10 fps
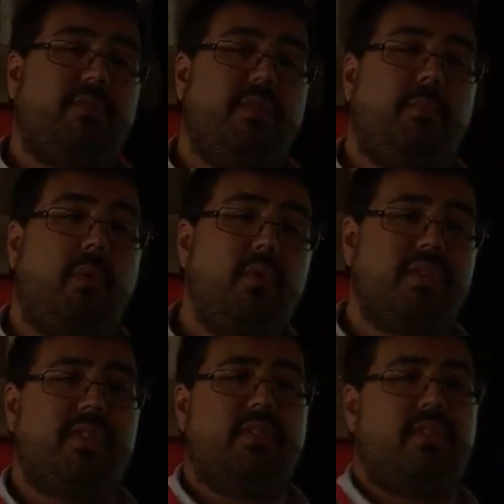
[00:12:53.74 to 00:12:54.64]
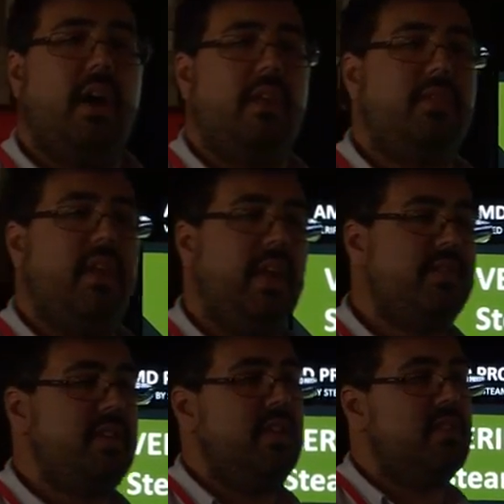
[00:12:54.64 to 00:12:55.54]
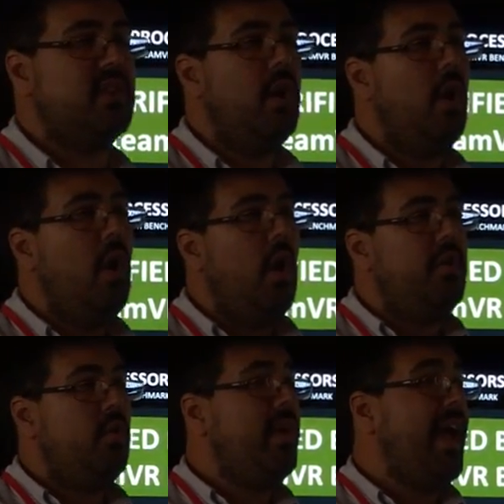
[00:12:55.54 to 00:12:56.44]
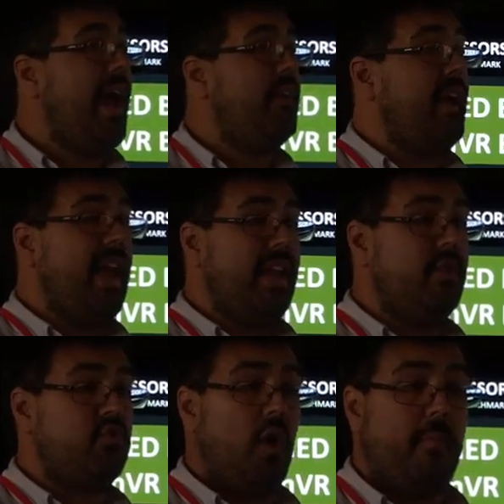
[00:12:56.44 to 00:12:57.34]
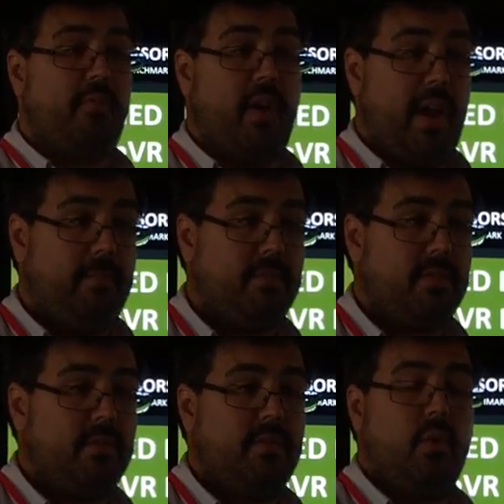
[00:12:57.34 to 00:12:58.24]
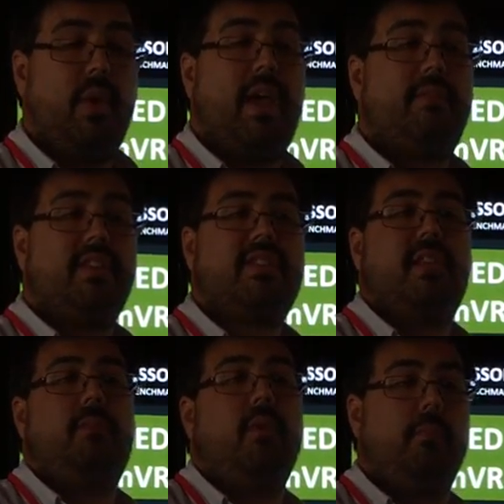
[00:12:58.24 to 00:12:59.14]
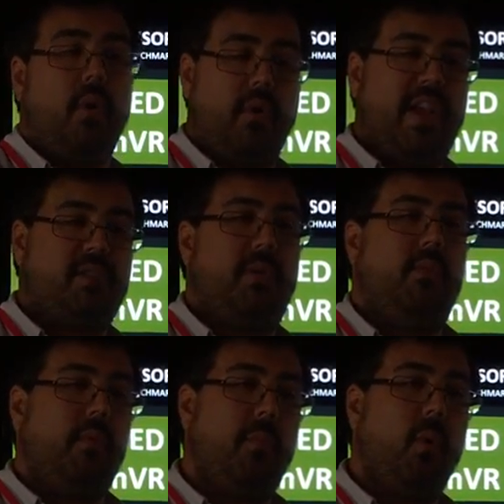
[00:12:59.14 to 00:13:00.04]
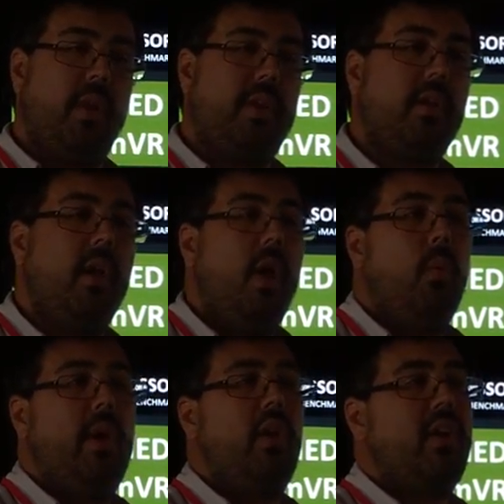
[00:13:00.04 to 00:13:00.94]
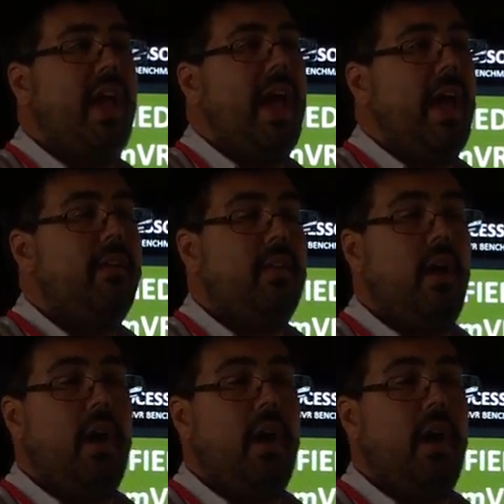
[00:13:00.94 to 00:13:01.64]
for the processor side of things is, do we have any drop frames? Do we have any CPU bottlenecks being reported? We look at